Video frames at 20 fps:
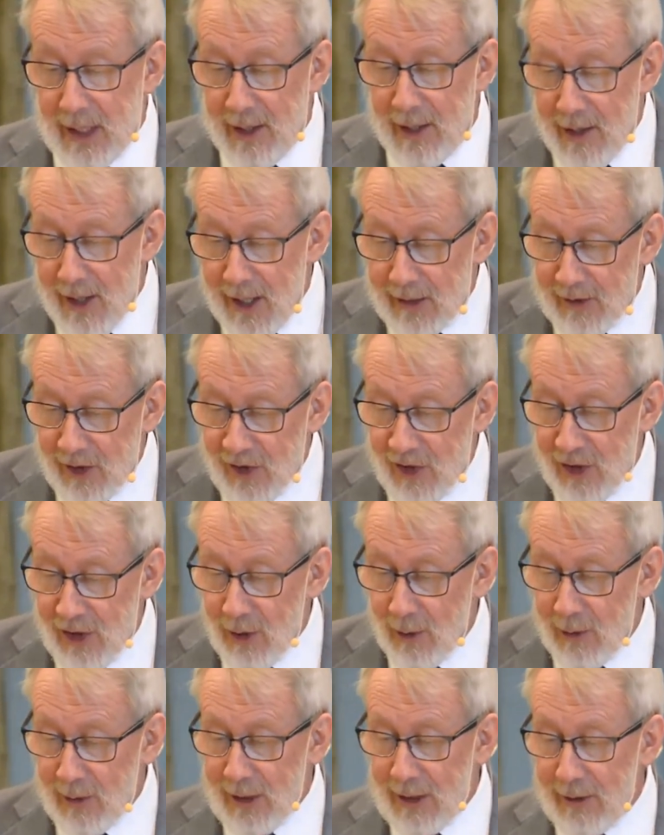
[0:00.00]
Not the
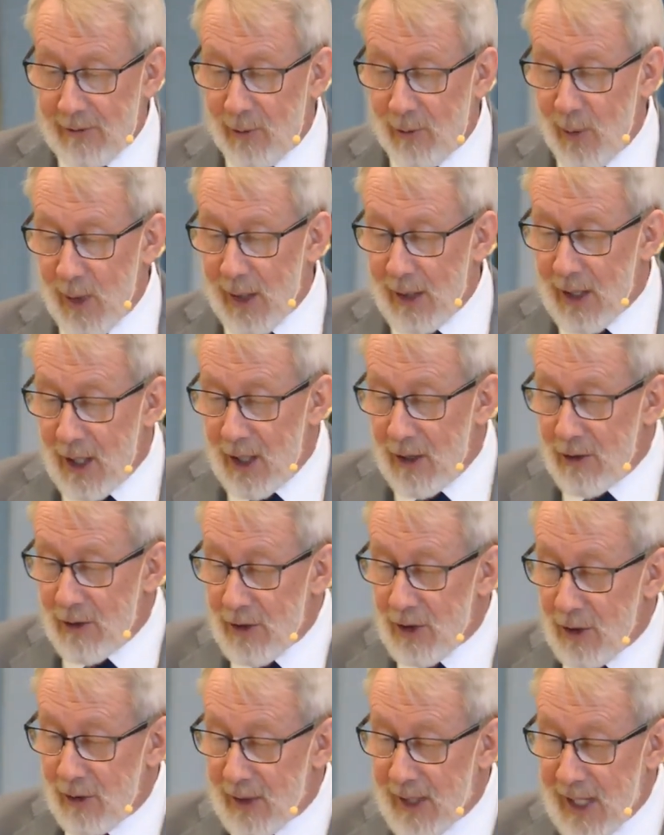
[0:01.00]
story of one who
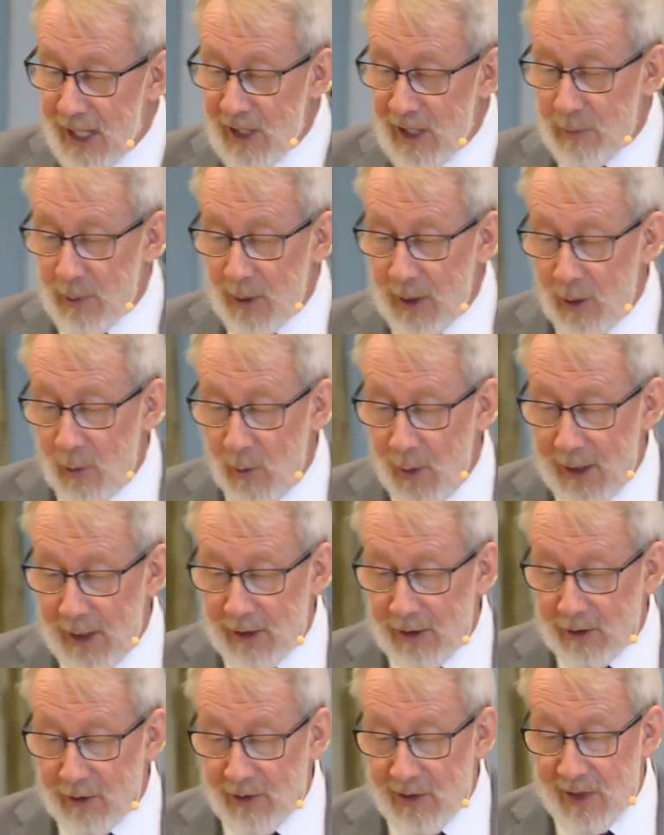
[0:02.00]
so desperately
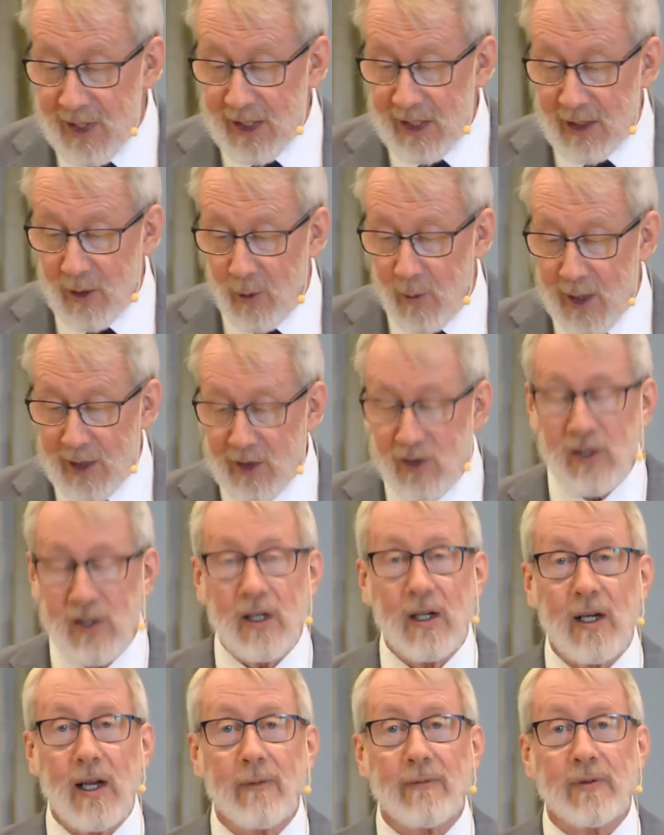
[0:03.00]
wanted to see the one
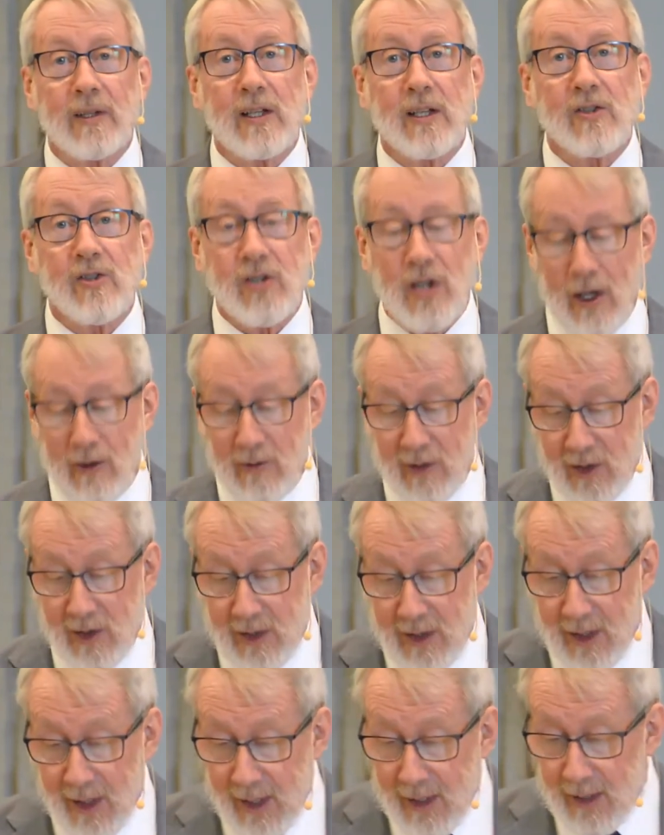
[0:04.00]
she loved and
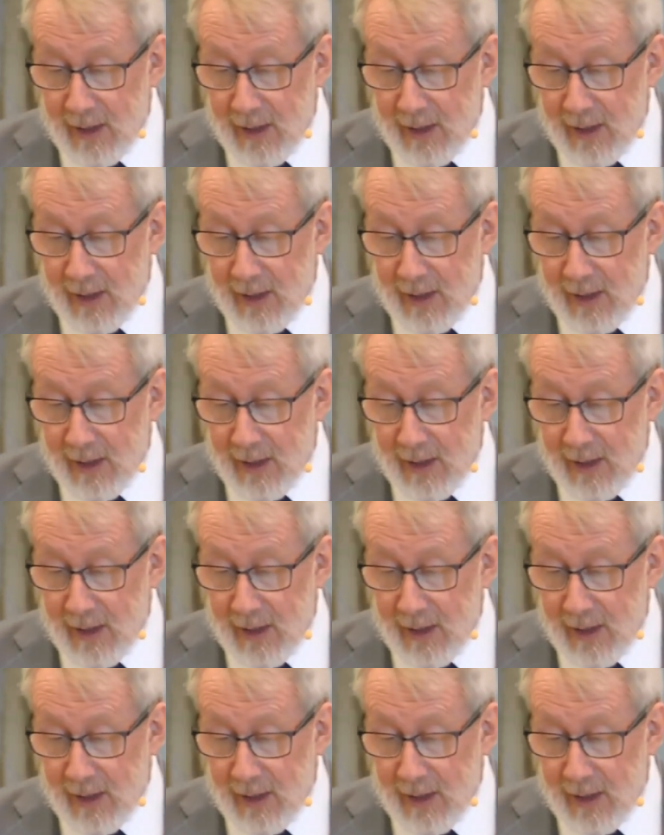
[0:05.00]
cherished